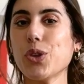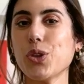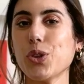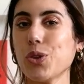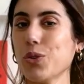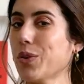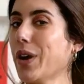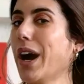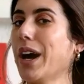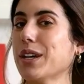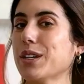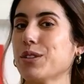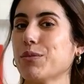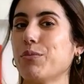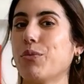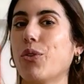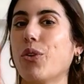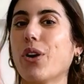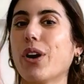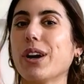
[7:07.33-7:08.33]
you guys
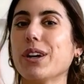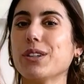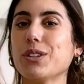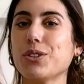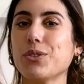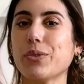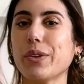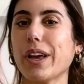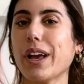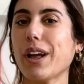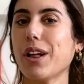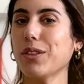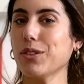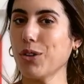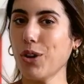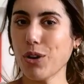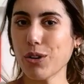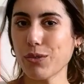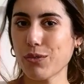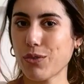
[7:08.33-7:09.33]
more doing
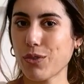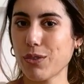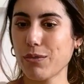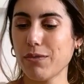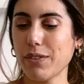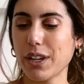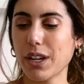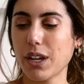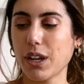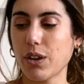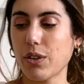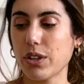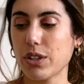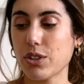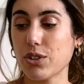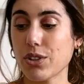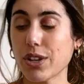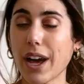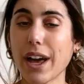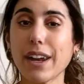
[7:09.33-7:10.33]
long form video and
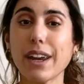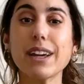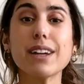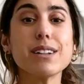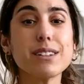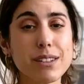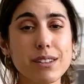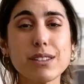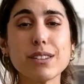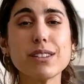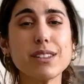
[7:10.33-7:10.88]
chatting